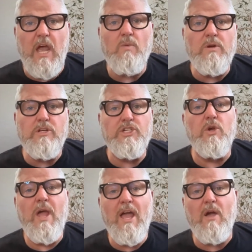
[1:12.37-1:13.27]
I want to
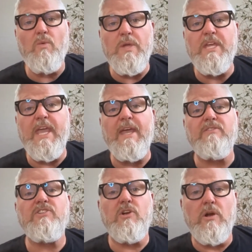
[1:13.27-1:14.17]
show how we
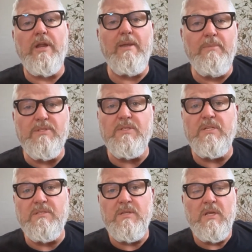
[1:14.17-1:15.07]
can start a
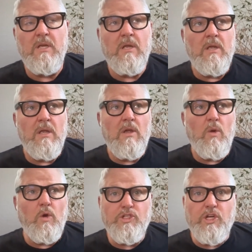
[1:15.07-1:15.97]
business
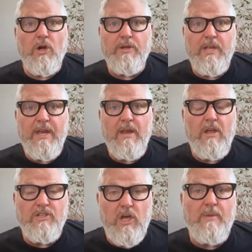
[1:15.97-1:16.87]
or start an
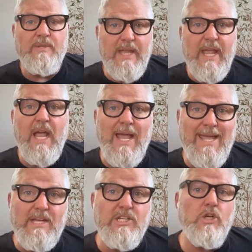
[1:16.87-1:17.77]
autonomous AI
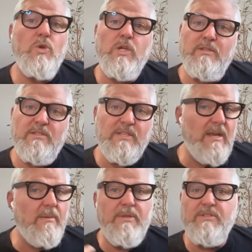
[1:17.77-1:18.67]
agent who can
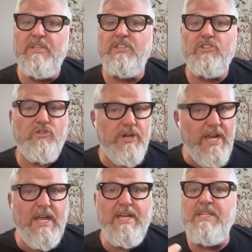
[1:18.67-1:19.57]
set up businesses,
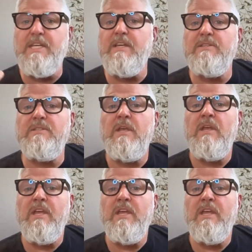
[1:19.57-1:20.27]
create ideas,